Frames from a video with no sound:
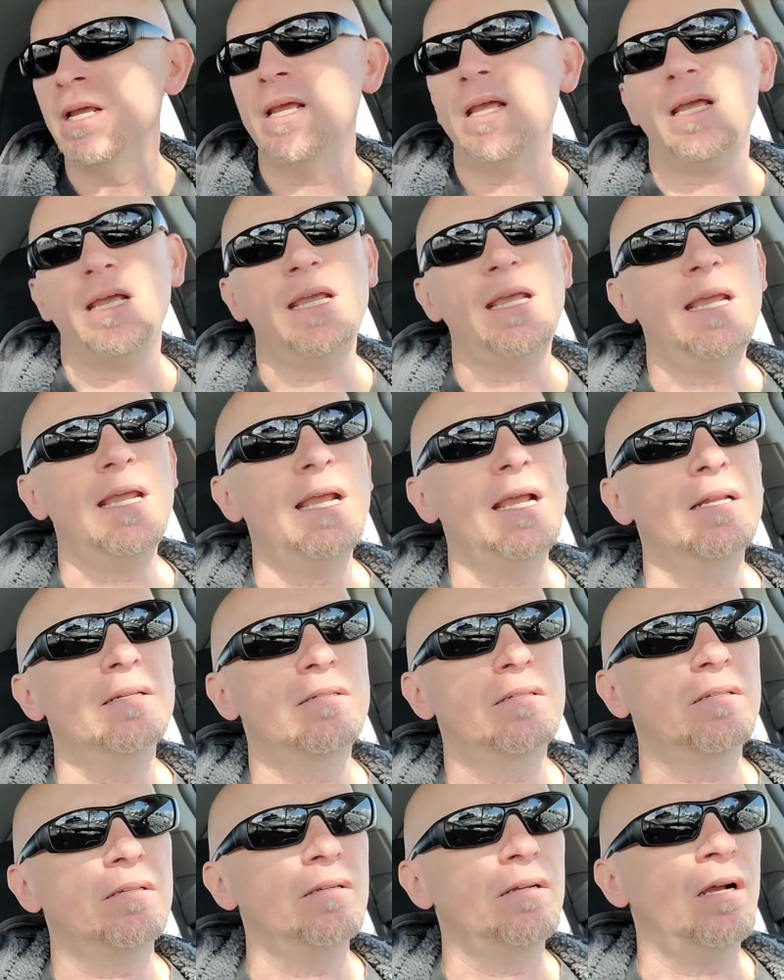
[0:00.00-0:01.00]
And
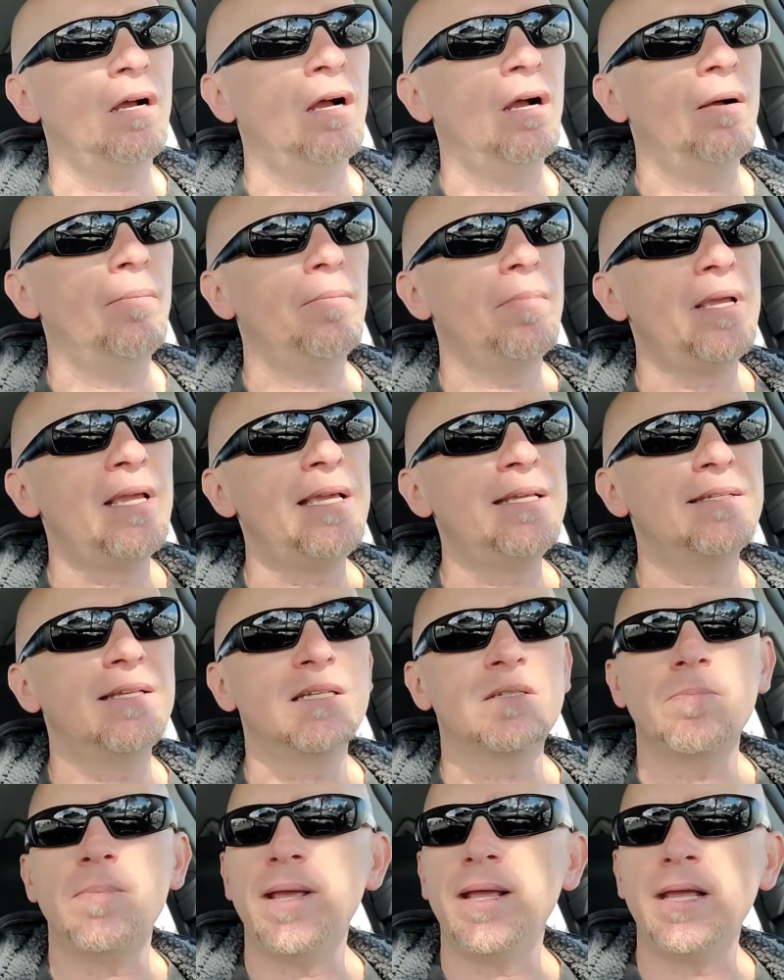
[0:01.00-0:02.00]
he
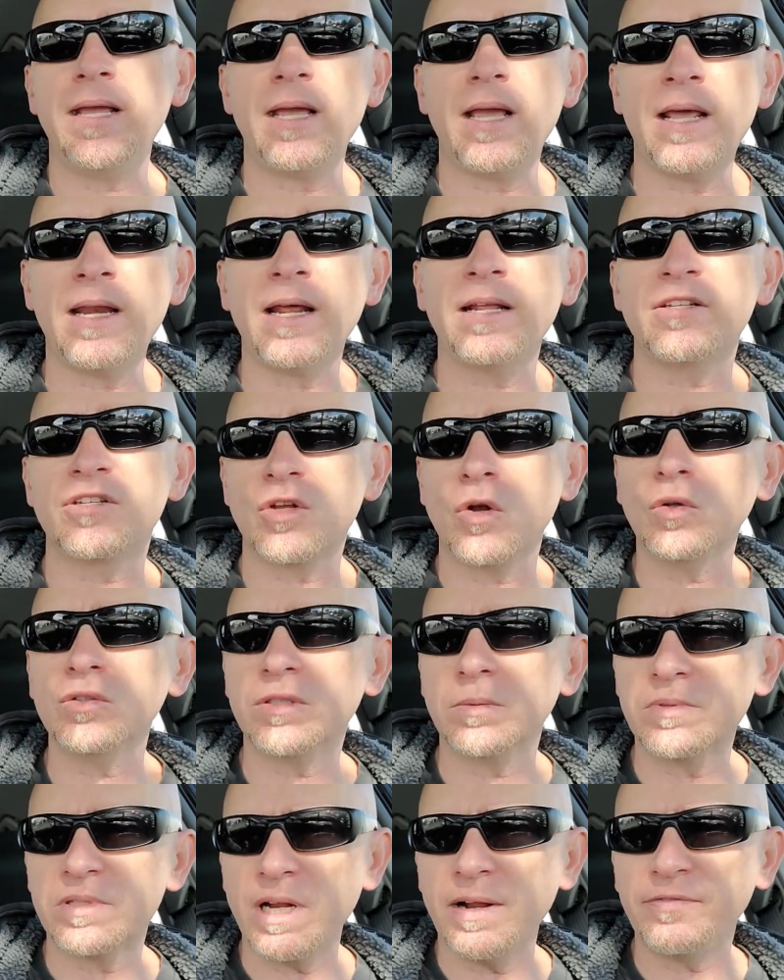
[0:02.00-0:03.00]
says, and I'd sold
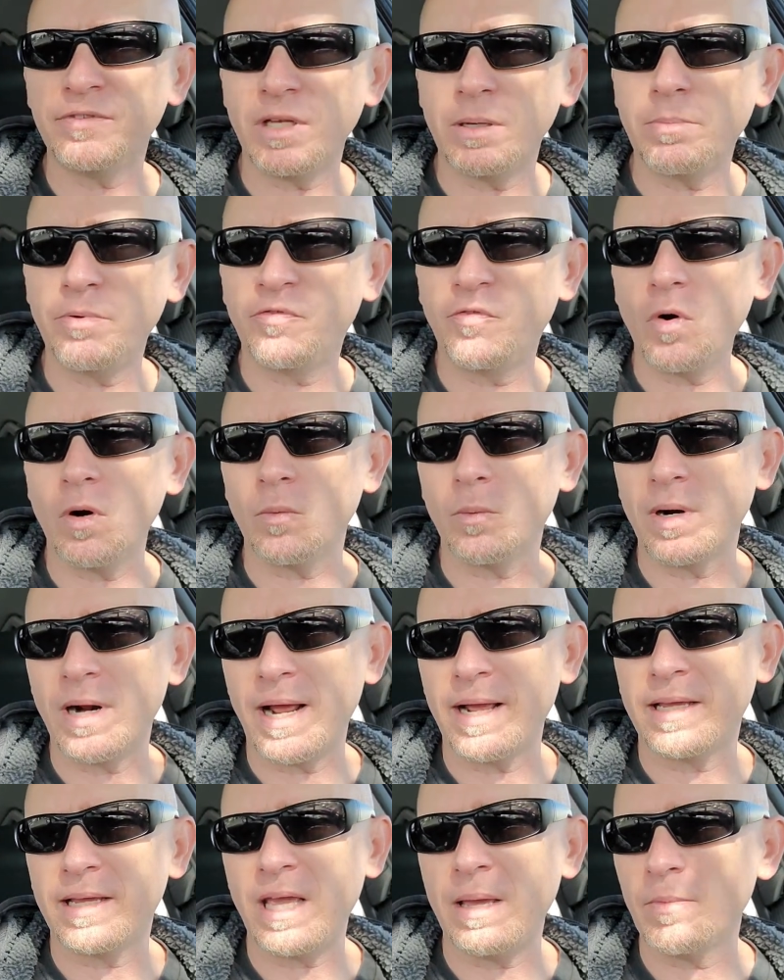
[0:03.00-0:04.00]
some stuff to him before when
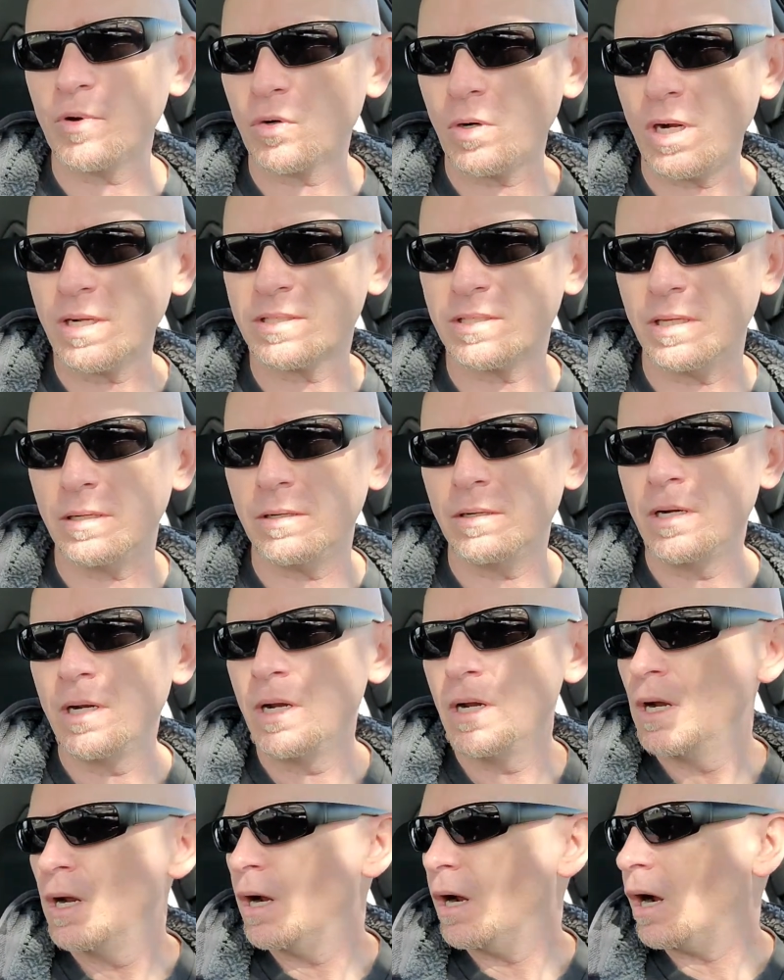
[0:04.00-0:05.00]
I came across it.
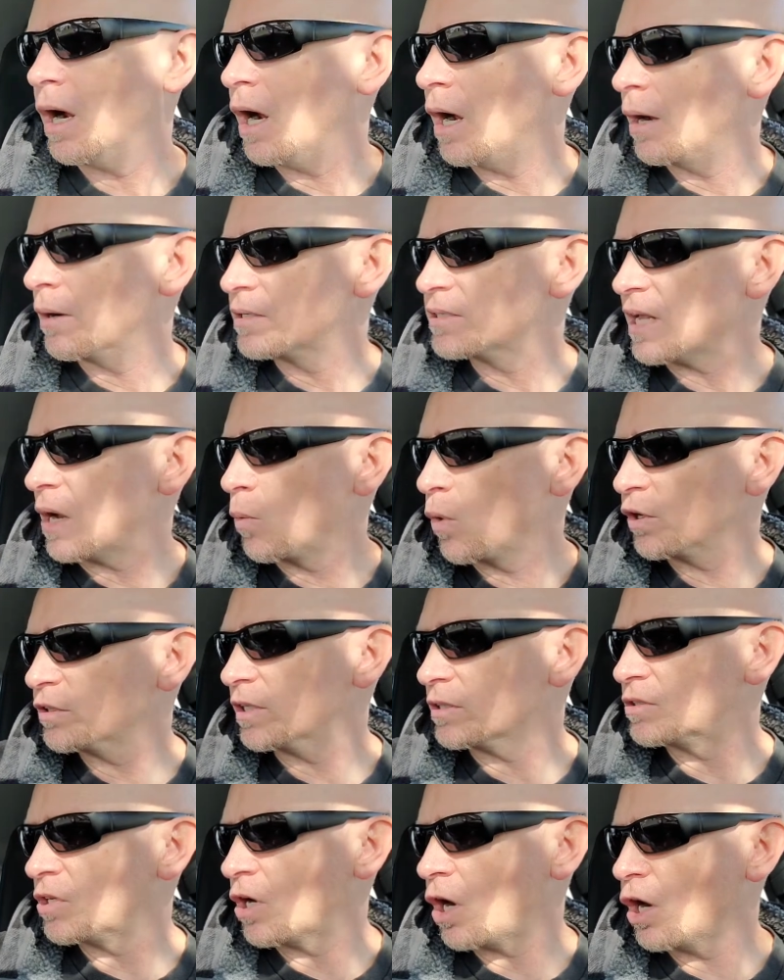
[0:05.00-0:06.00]
Because I worked
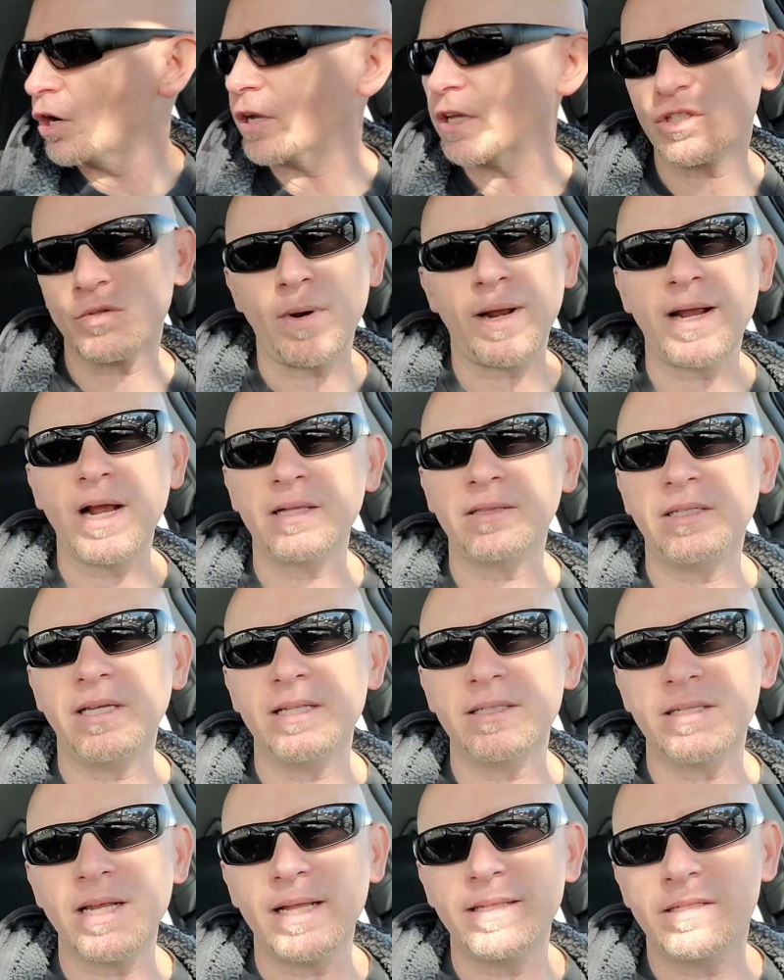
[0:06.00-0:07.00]
at Target, so I got the
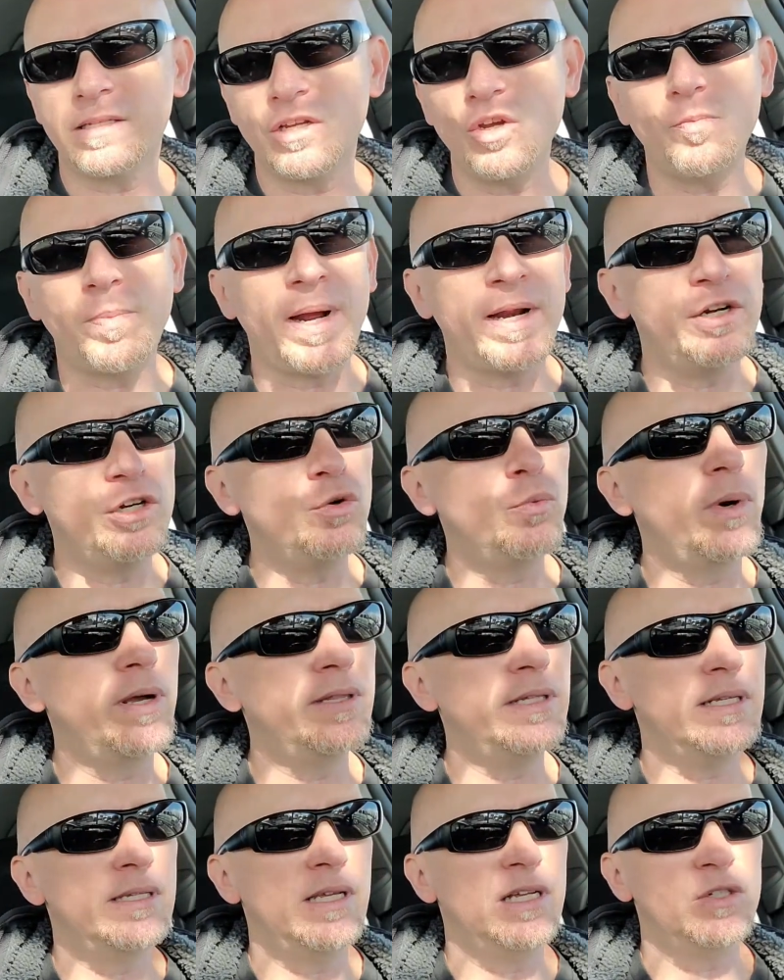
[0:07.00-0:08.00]
inside scoop. I knew when
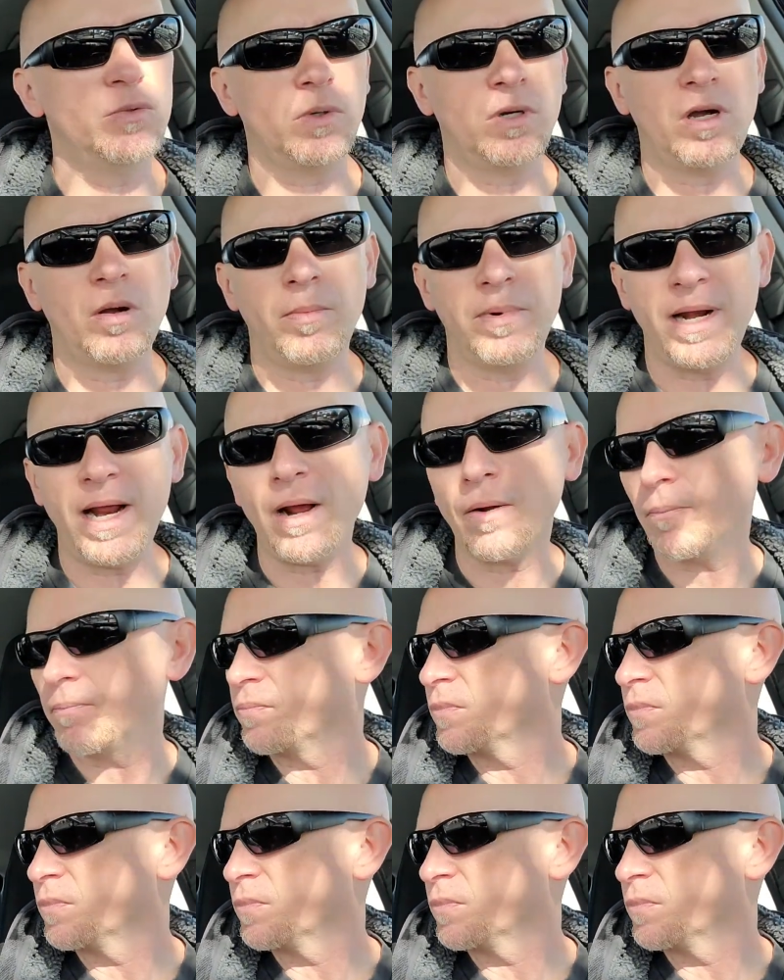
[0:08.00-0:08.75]
these things were coming out.